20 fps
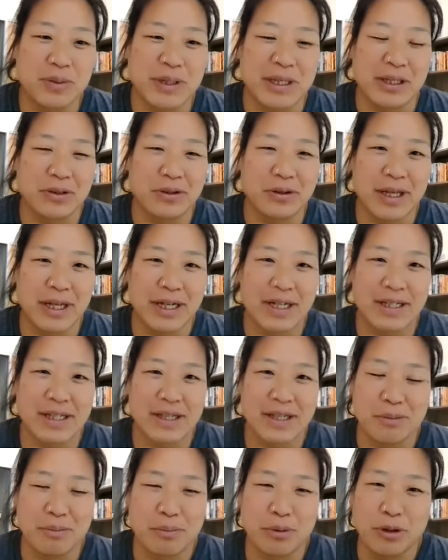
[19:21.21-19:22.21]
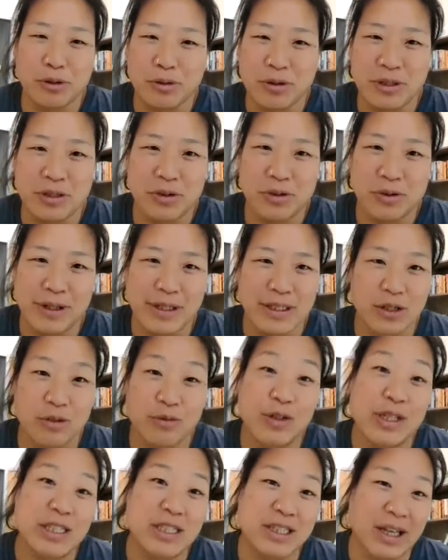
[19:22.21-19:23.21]
we can look at it as a pollutant or as a
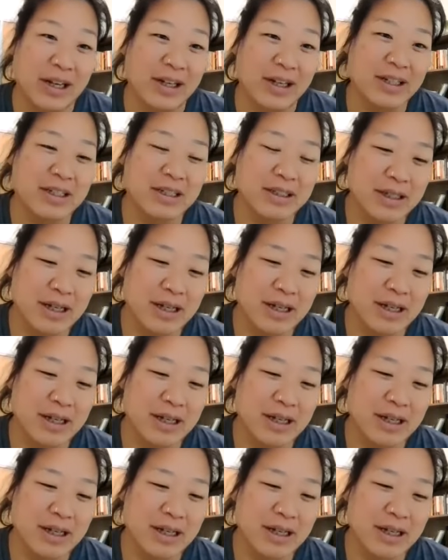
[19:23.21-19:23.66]
feedstock.